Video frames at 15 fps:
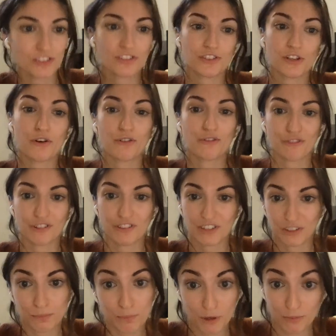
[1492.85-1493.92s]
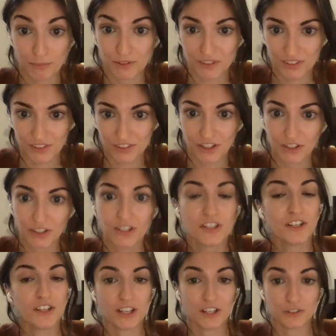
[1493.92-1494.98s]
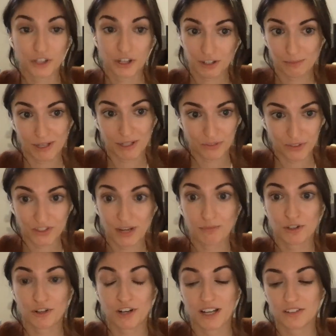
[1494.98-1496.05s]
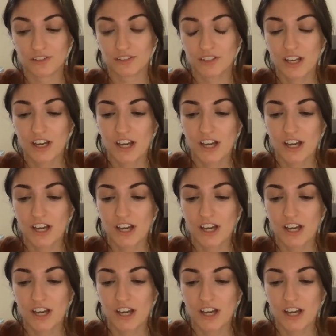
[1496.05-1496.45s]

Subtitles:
So for these purposes, I'll talk about the Democrats.